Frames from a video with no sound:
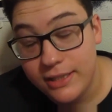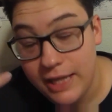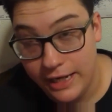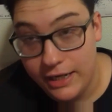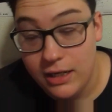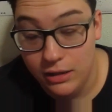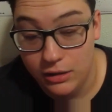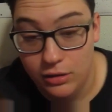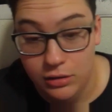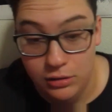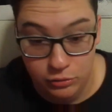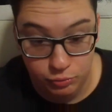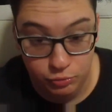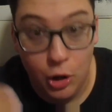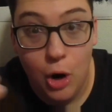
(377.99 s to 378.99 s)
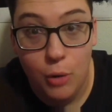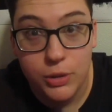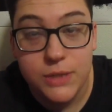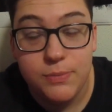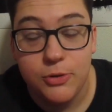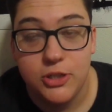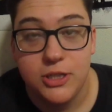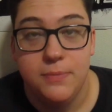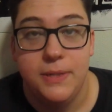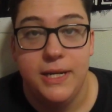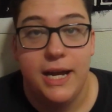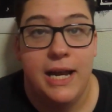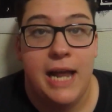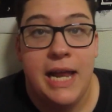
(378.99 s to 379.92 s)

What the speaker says: like row we're supposed to be in,